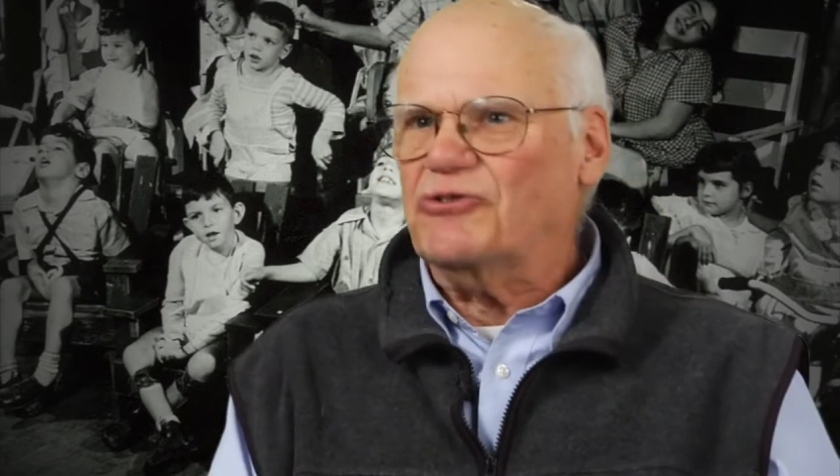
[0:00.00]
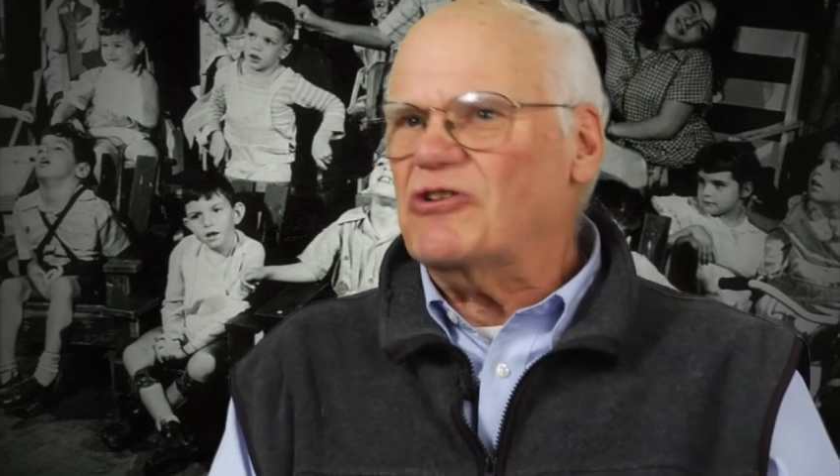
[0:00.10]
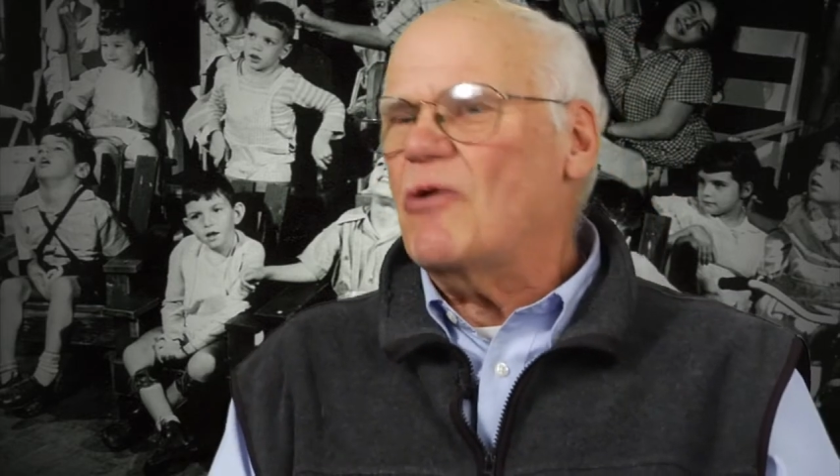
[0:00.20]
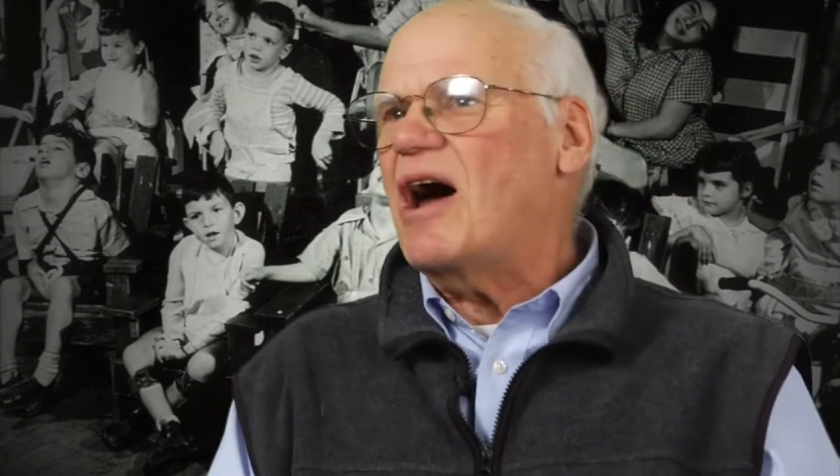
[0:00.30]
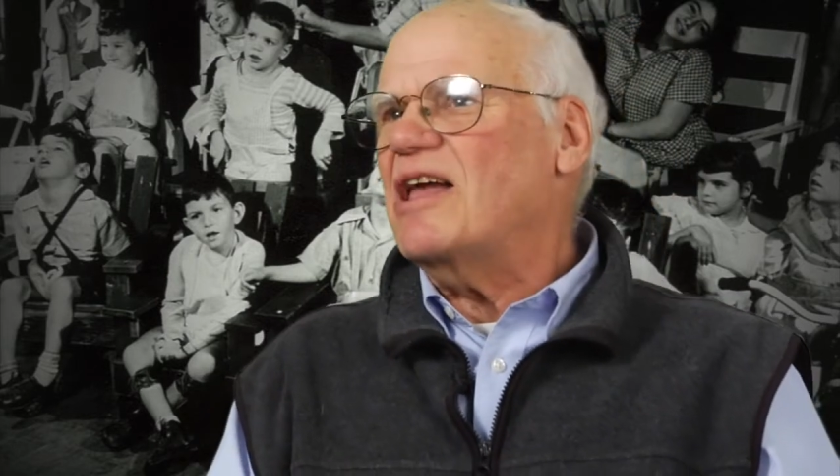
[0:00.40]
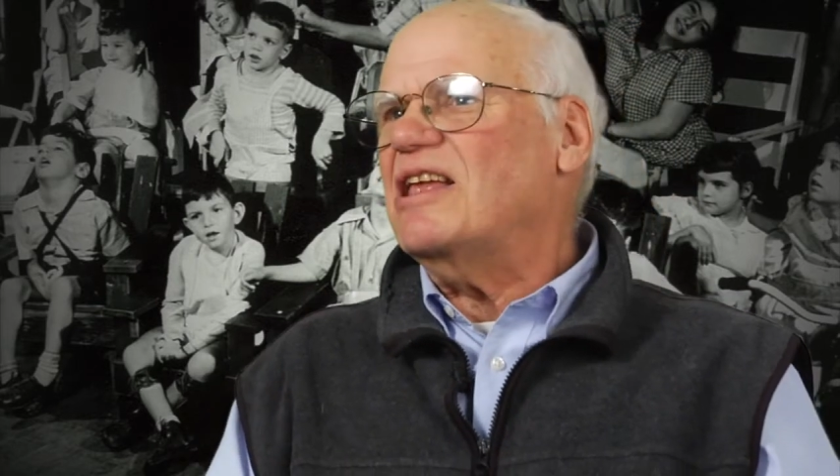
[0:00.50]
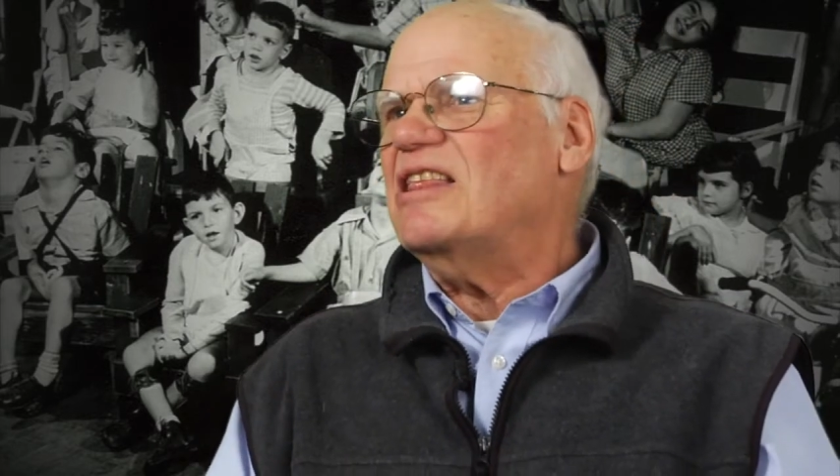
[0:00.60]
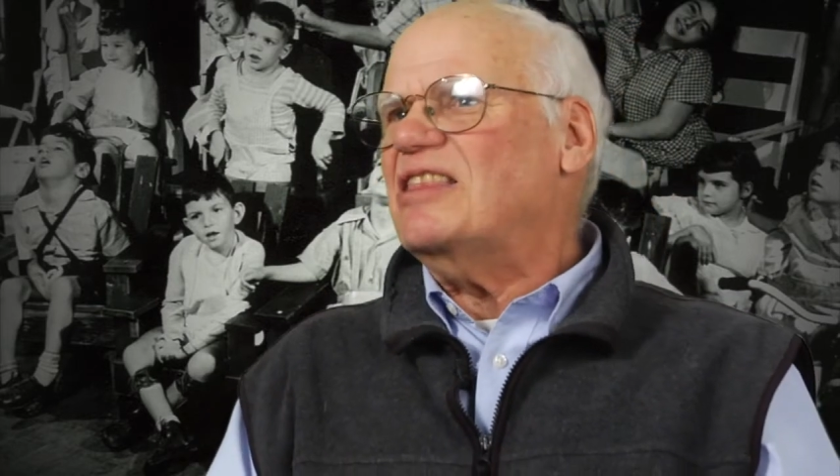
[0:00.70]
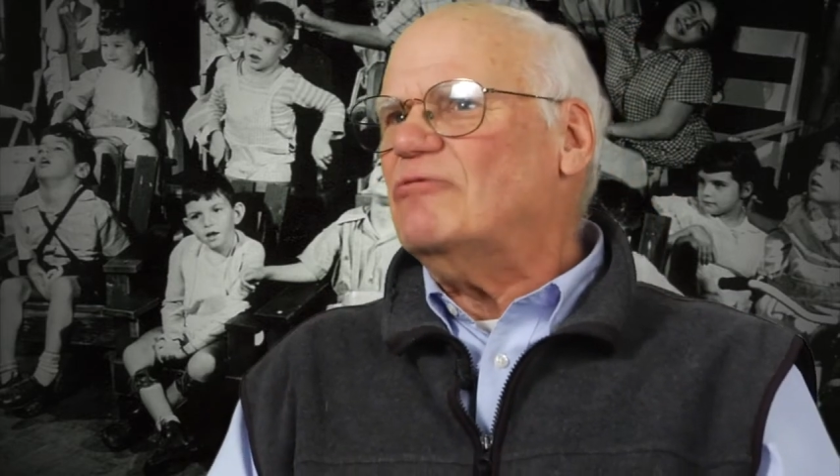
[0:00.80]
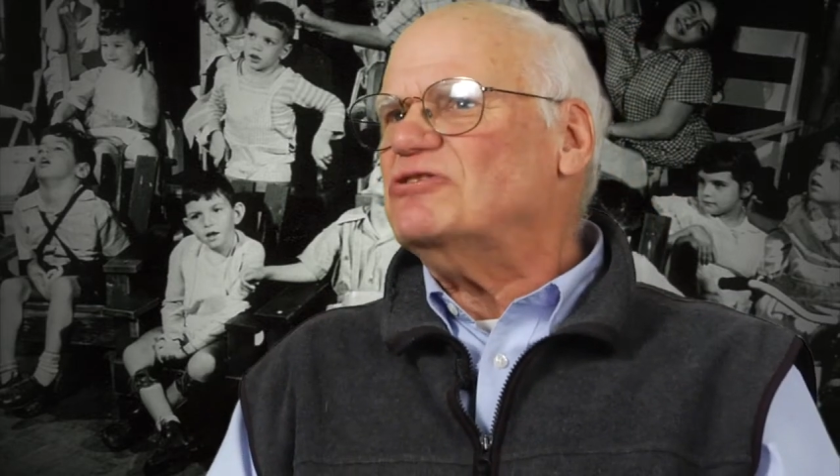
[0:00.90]
So
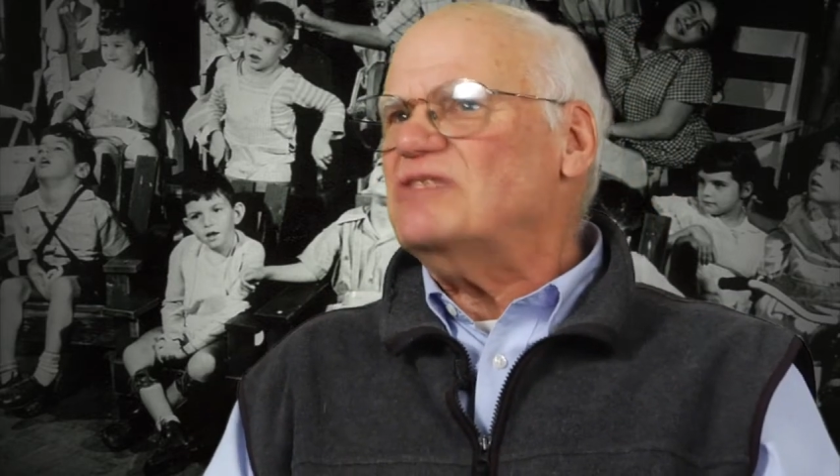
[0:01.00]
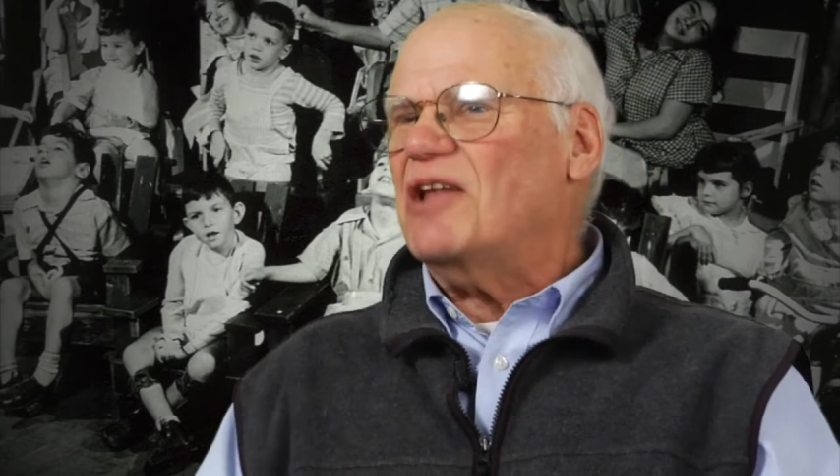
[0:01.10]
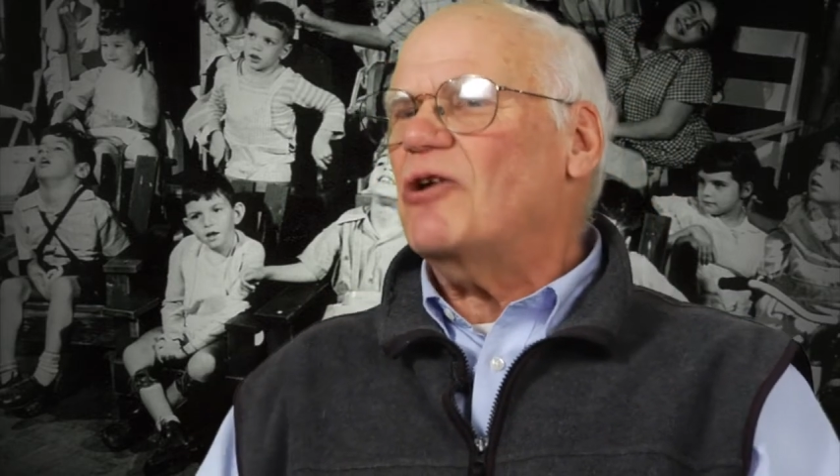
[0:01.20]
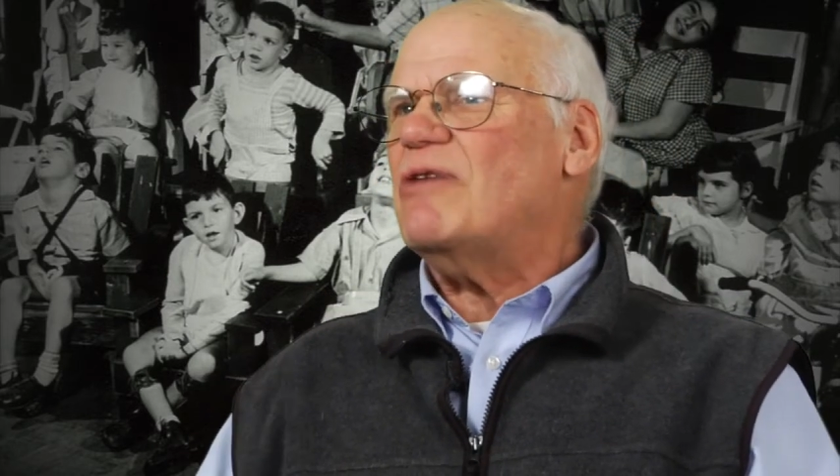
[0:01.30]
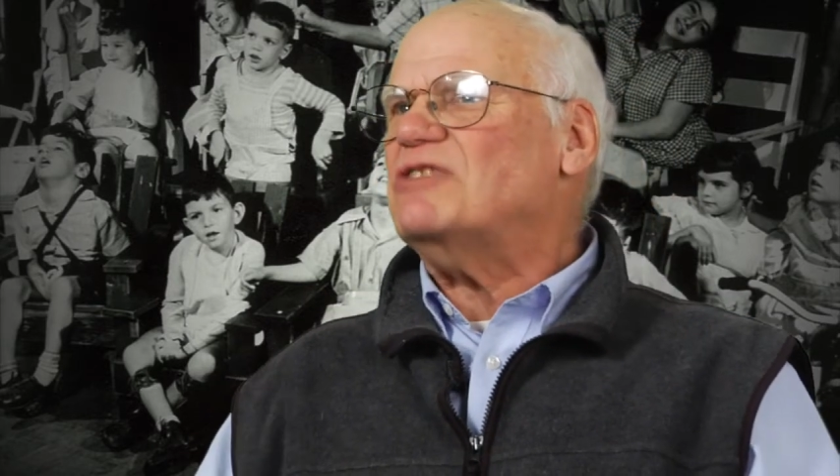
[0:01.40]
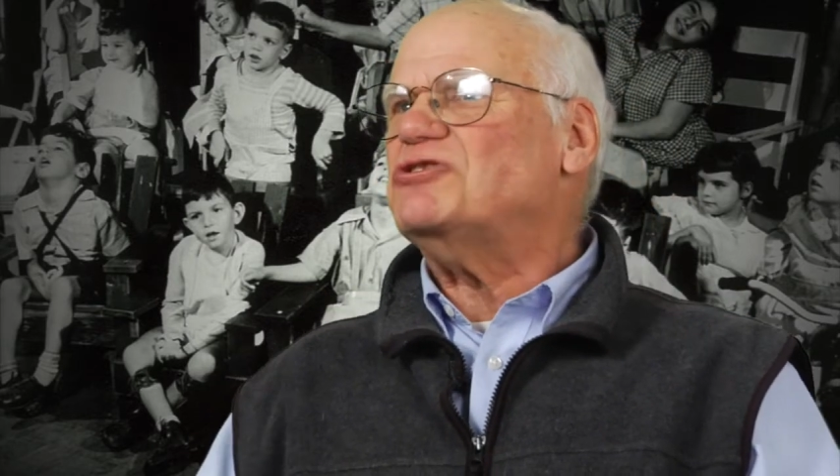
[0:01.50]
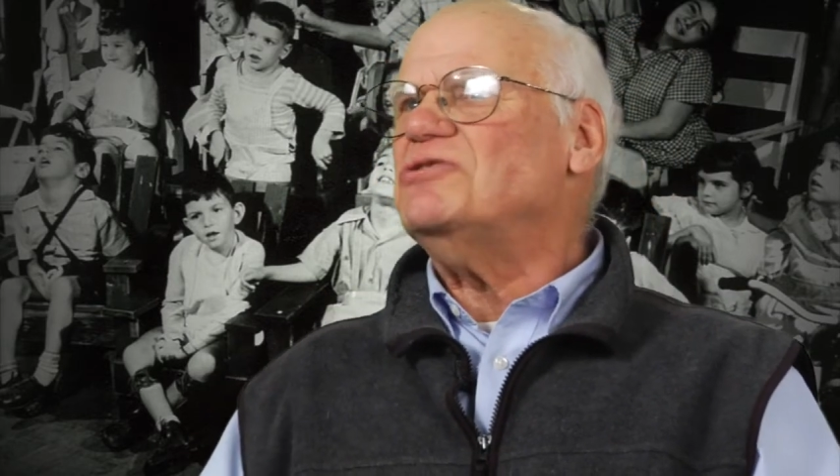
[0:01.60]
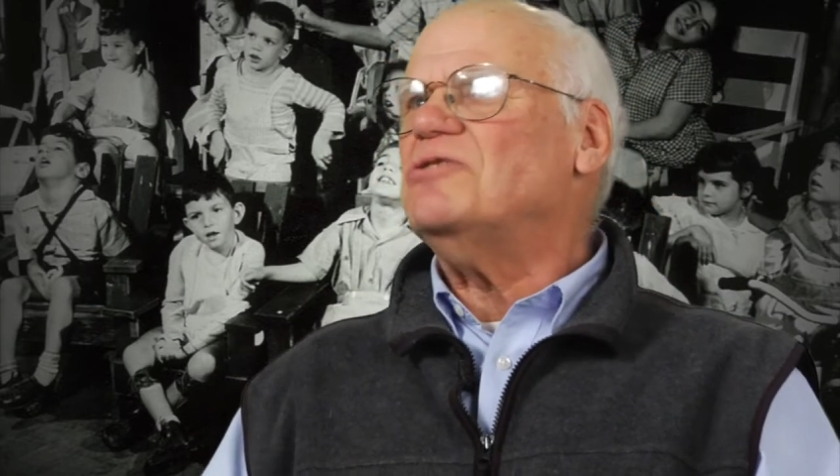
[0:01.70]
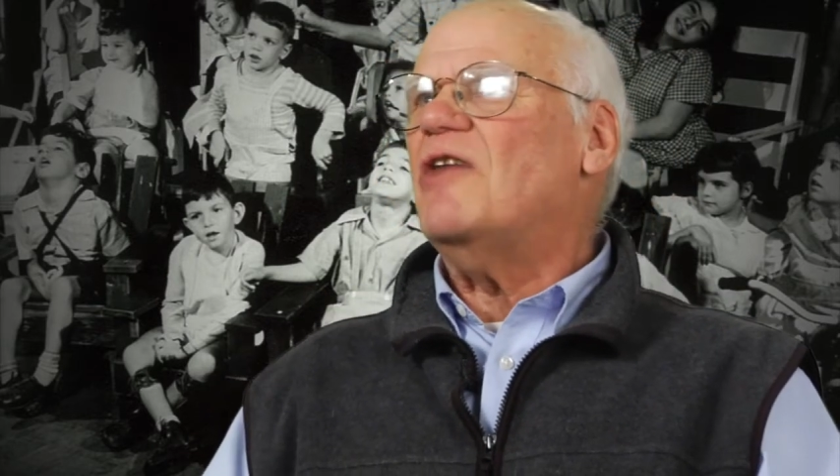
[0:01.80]
there was not a question